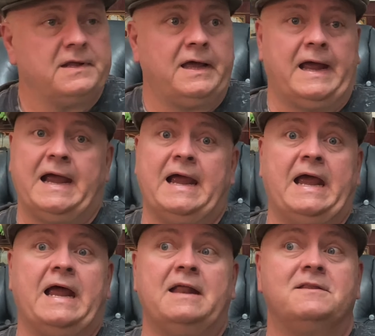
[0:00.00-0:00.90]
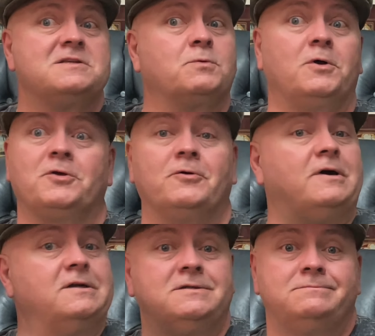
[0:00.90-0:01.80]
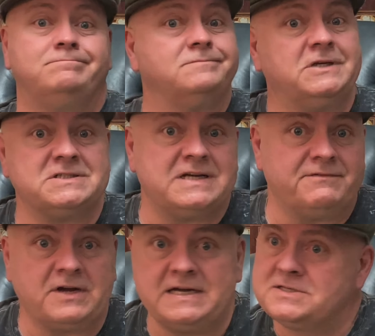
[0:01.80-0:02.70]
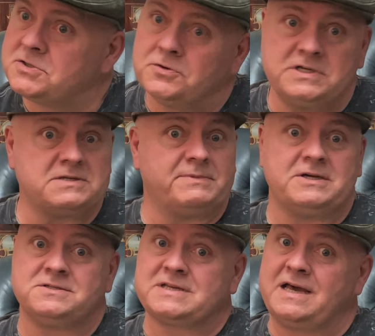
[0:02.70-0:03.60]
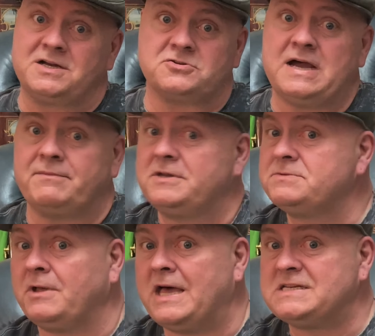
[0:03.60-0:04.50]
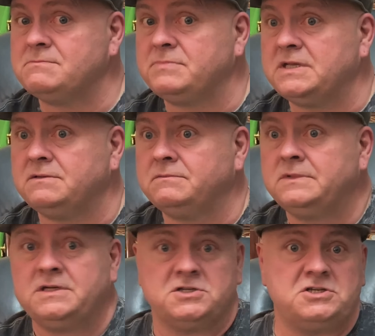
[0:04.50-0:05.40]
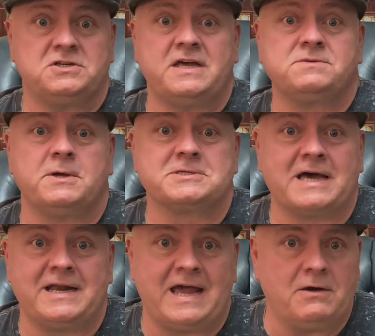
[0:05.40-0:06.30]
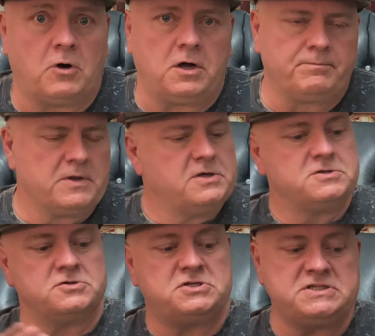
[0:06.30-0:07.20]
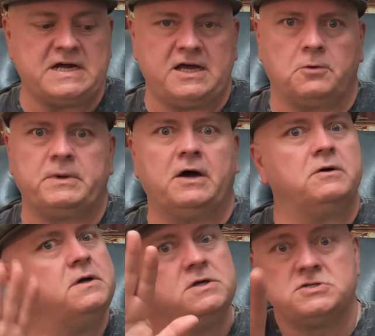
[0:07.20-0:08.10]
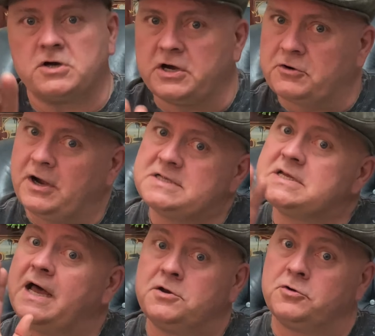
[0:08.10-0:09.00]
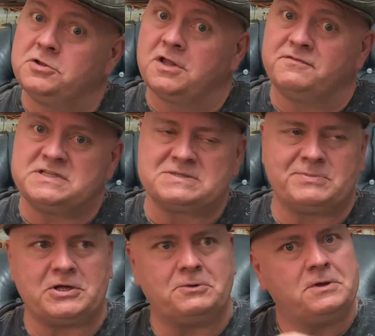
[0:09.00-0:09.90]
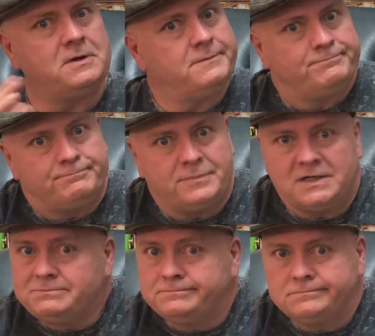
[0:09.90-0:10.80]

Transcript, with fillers: And this world they're on doesn't have night, so Izabel's kind of trapped. Izabel hasn't been, she, Izabel's kind of AWOL. So she's not helping out. Sorry, Grozz. I know you love Izabel, but